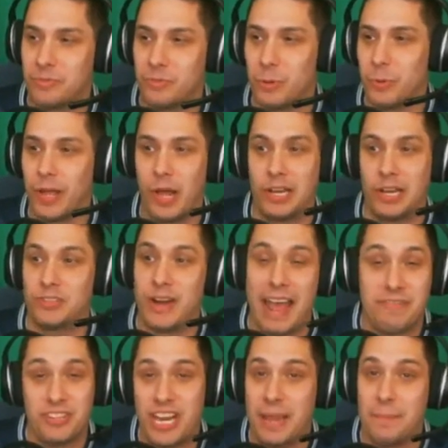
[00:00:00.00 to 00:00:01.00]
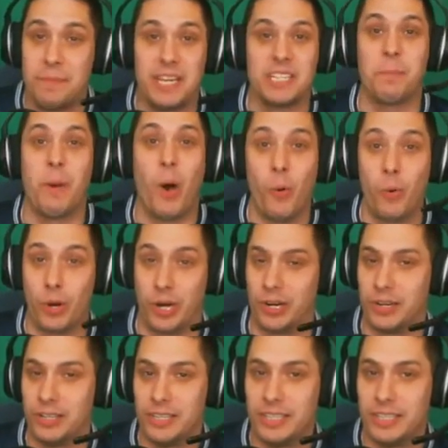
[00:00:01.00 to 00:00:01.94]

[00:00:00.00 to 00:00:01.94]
what do we call it? Draft Champions Poker.